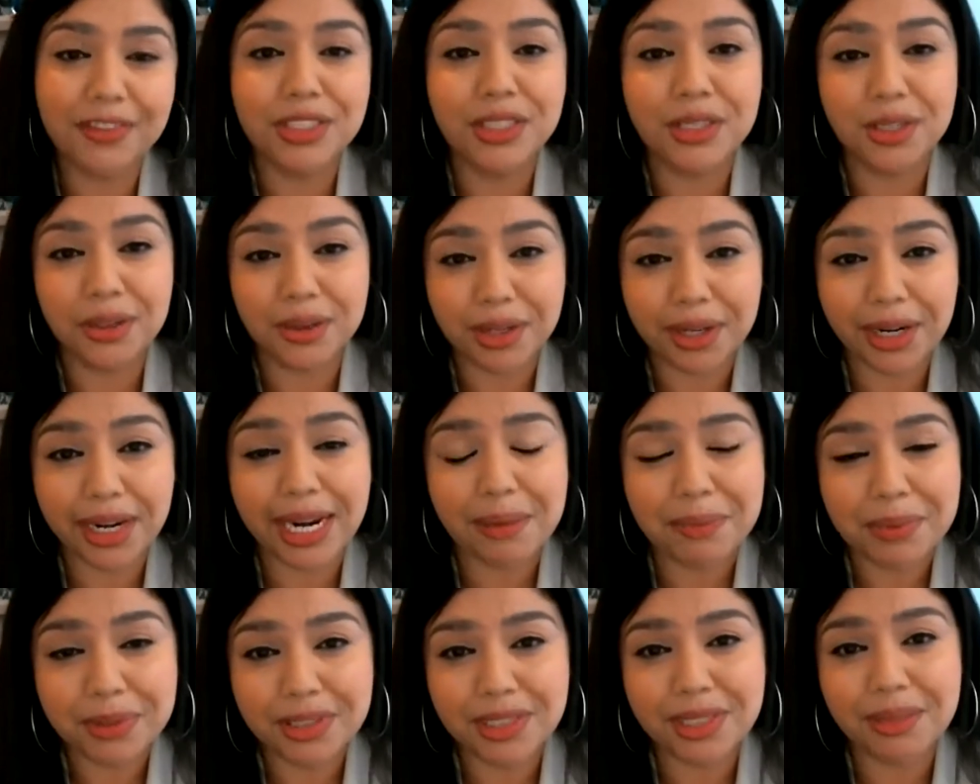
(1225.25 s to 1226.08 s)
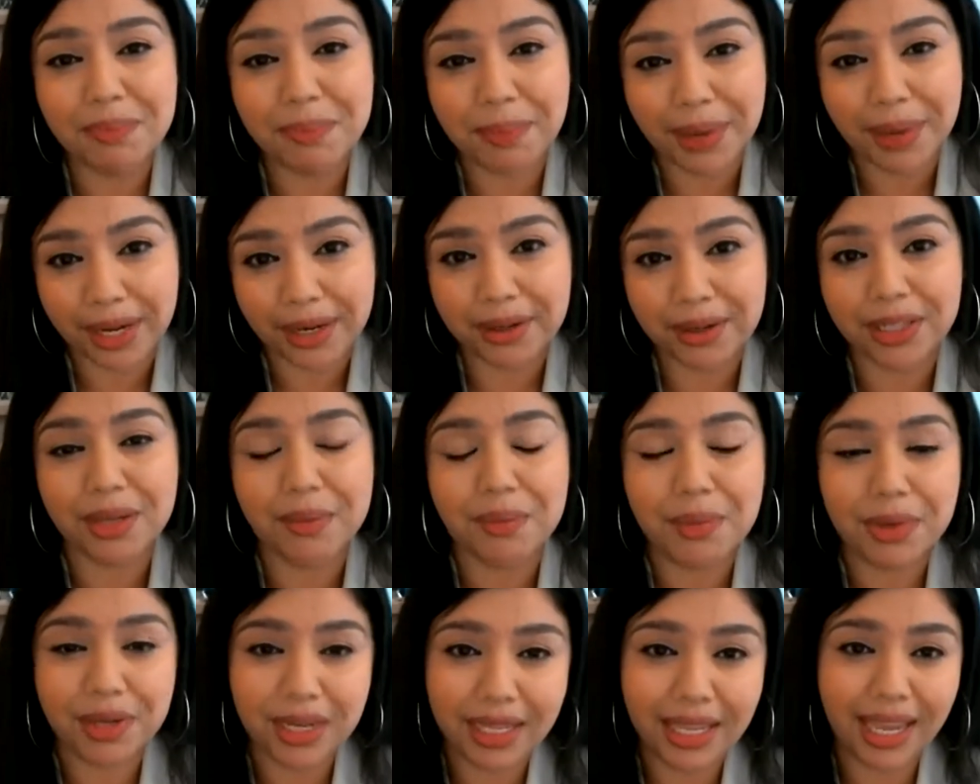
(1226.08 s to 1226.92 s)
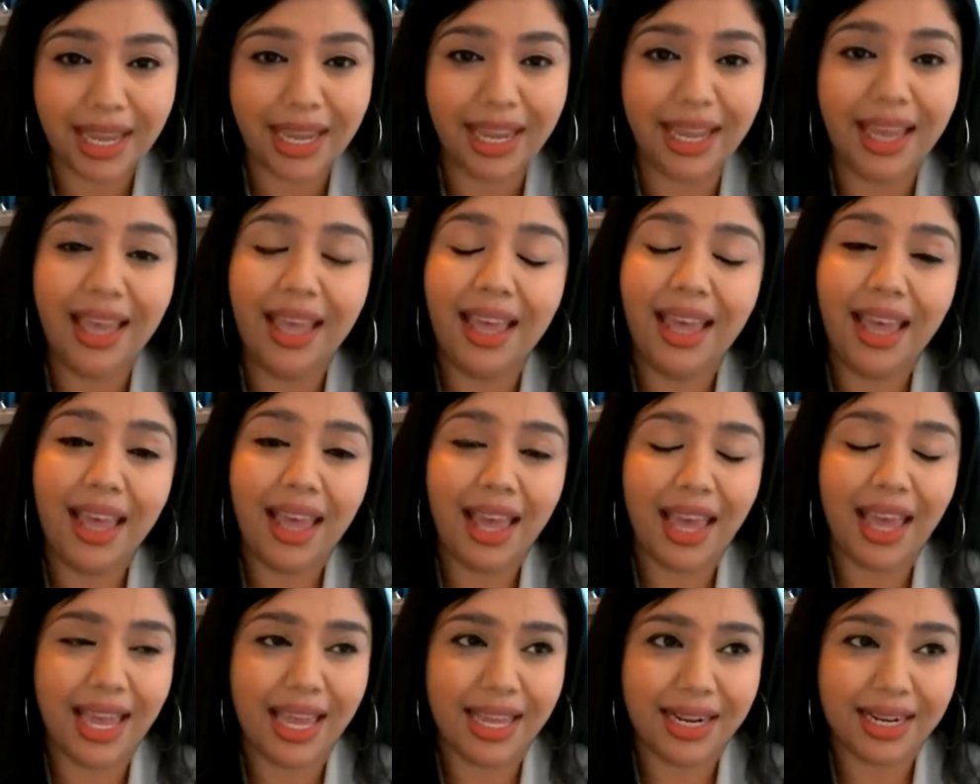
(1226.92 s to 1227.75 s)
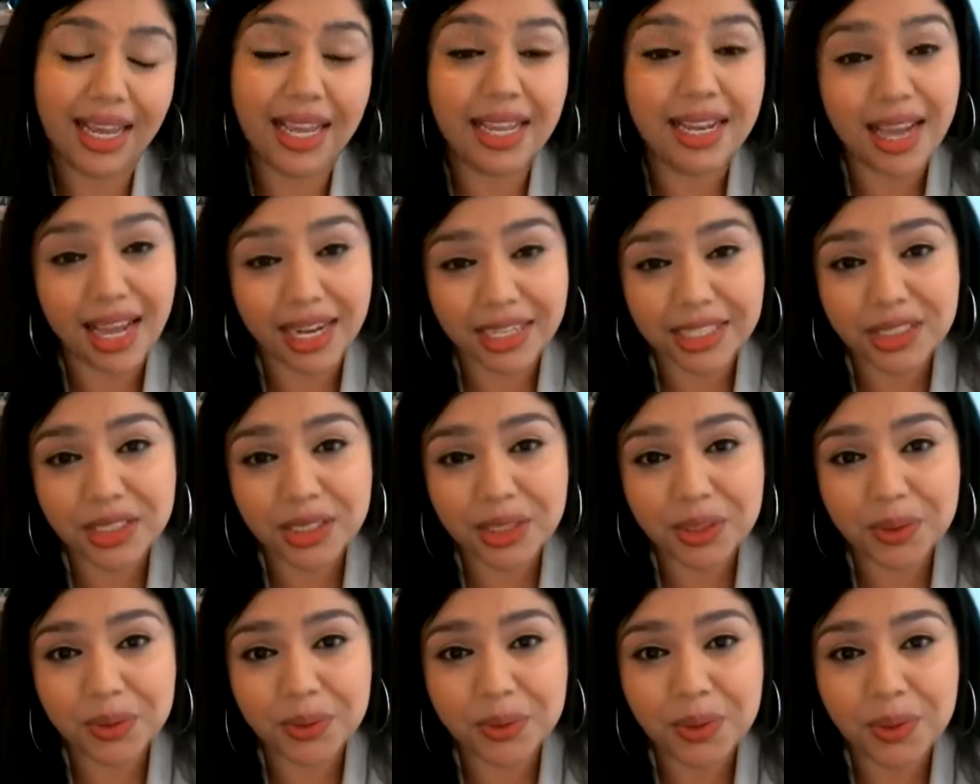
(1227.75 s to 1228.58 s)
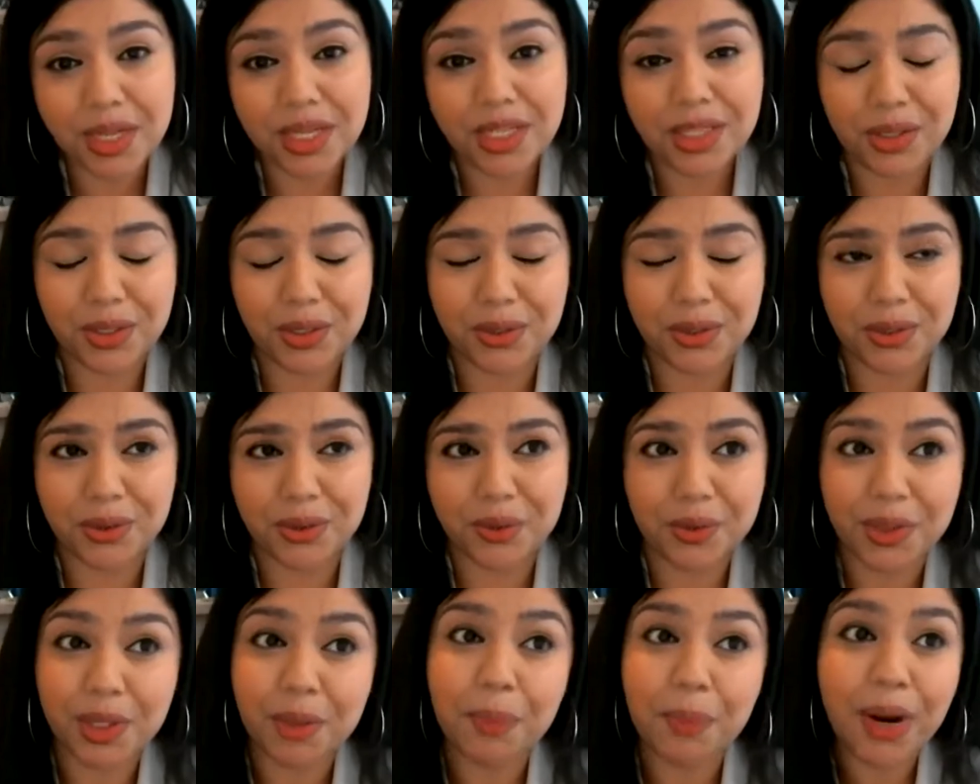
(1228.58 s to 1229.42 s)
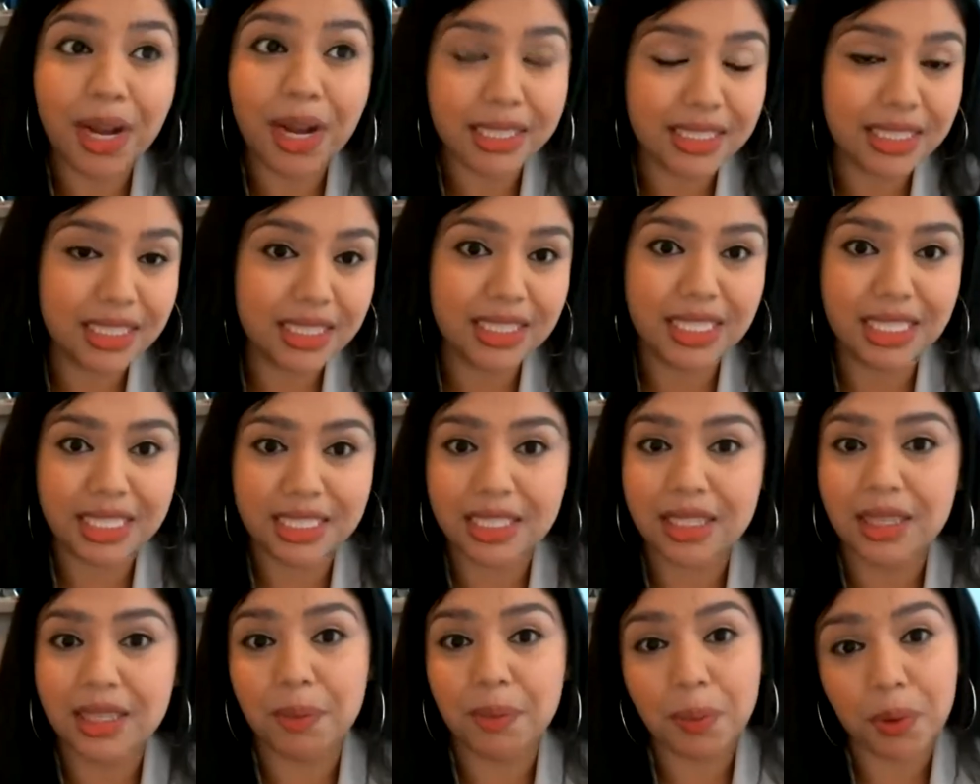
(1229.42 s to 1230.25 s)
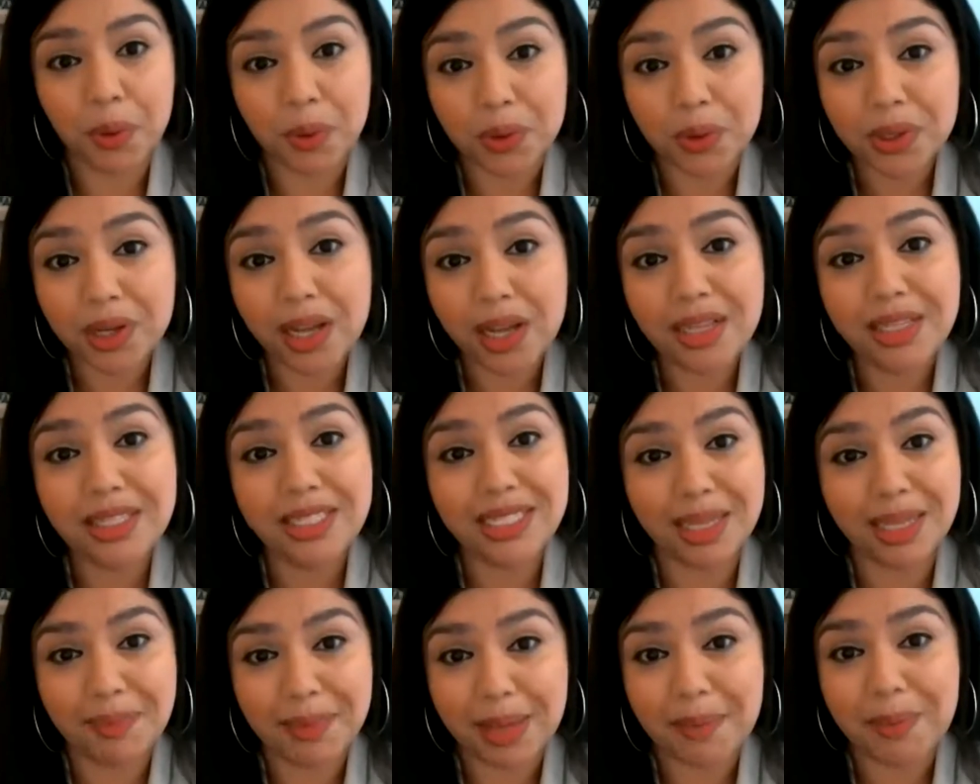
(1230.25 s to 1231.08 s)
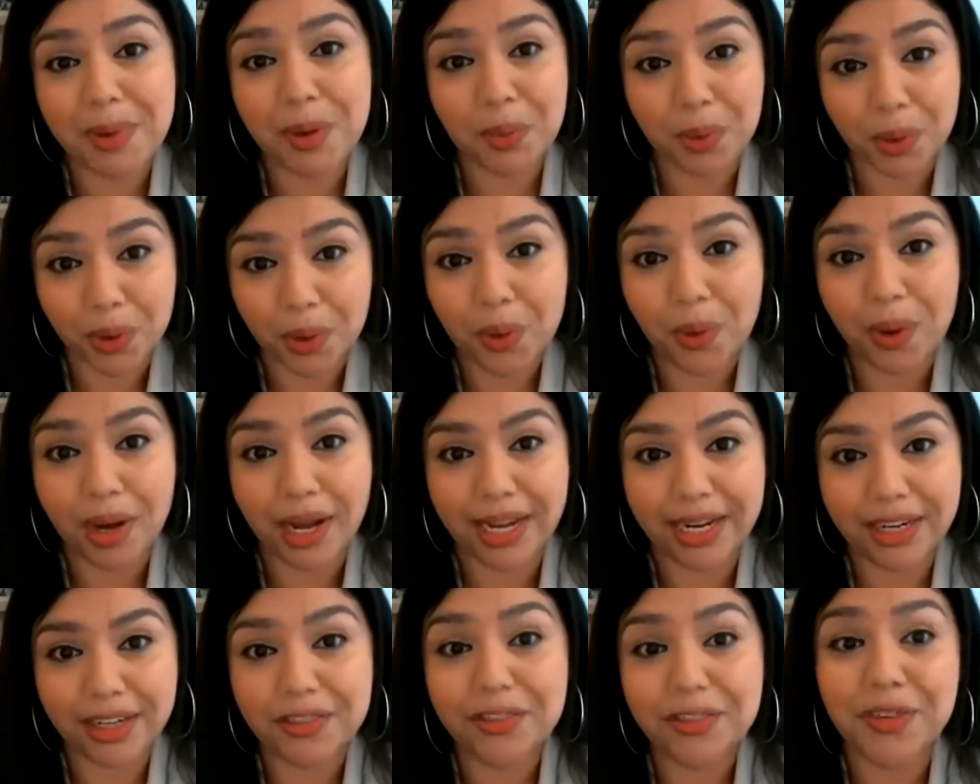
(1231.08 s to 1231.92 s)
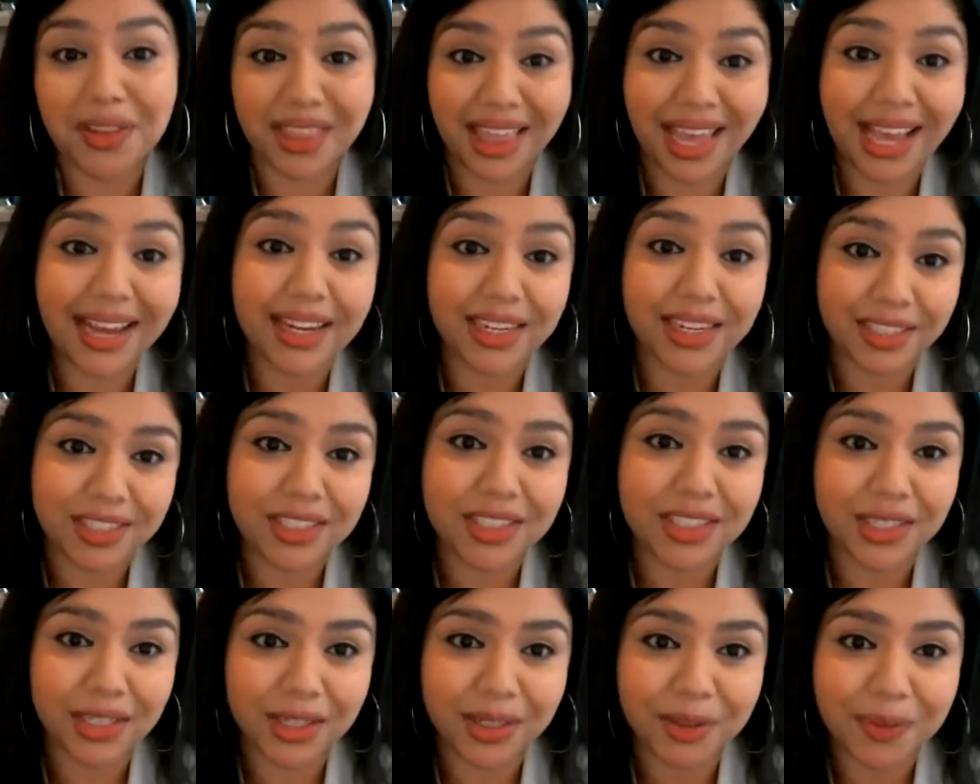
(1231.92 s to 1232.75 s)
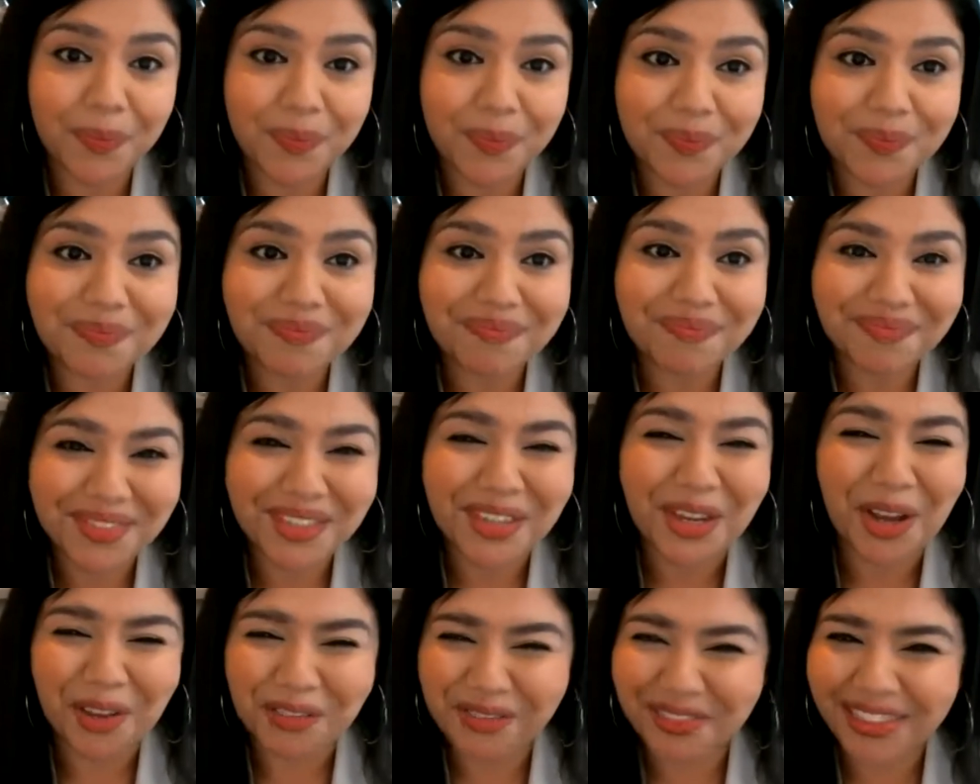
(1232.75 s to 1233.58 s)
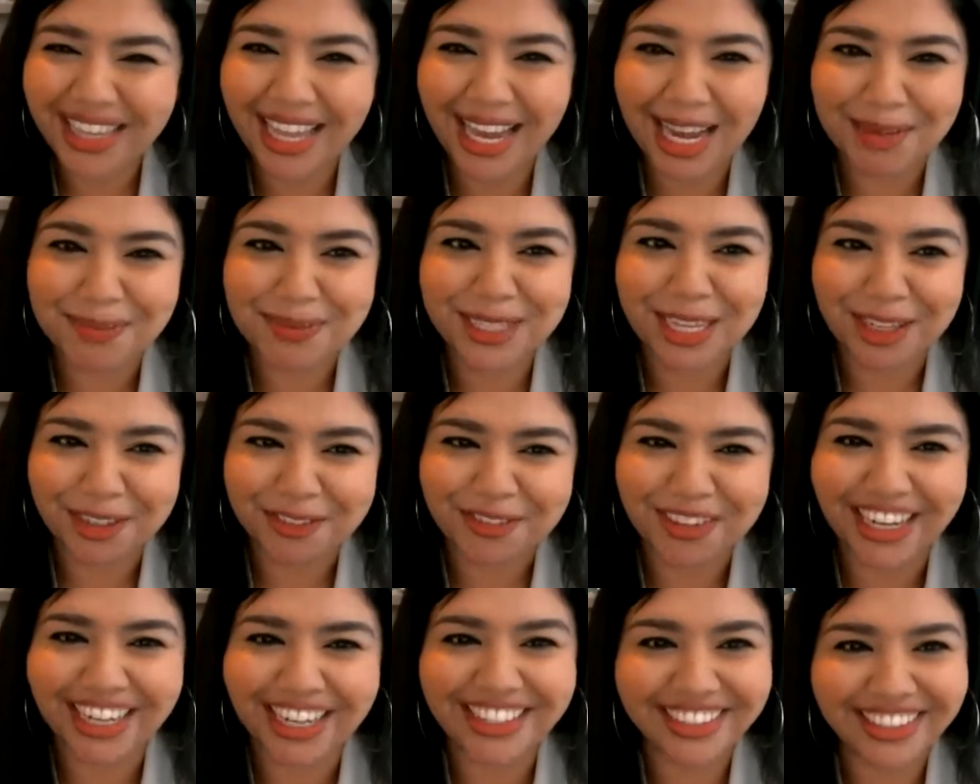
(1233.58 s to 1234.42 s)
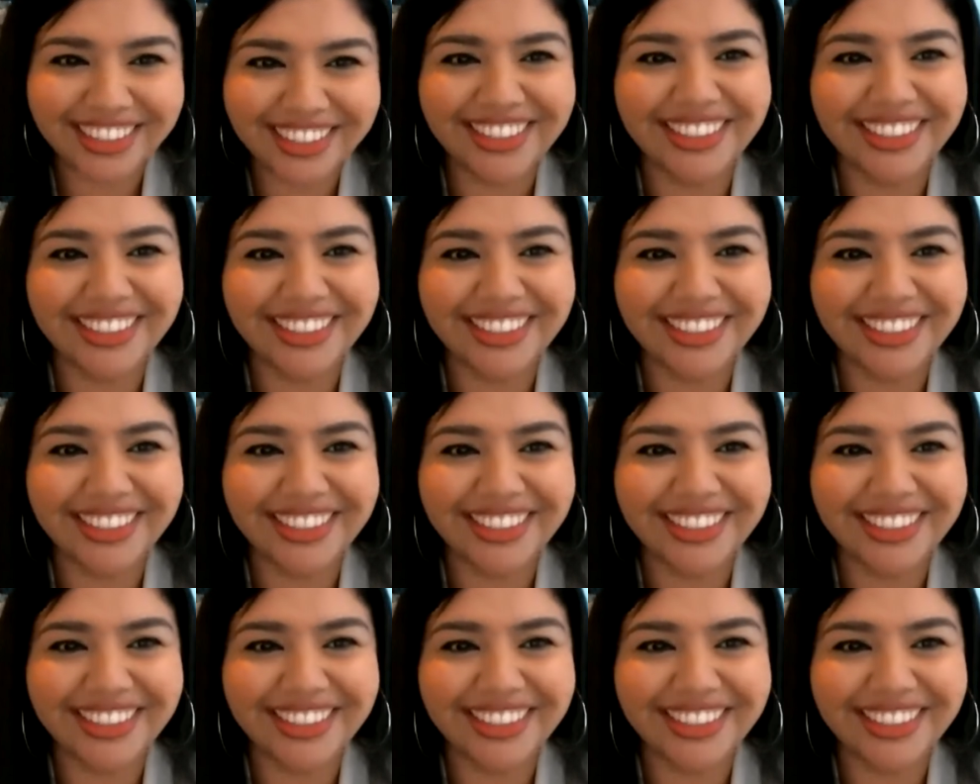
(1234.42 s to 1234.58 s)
And so they're able to better communicate and connect you through the processes and the protocols that may be required for that concern. So hopefully that helps clarify it.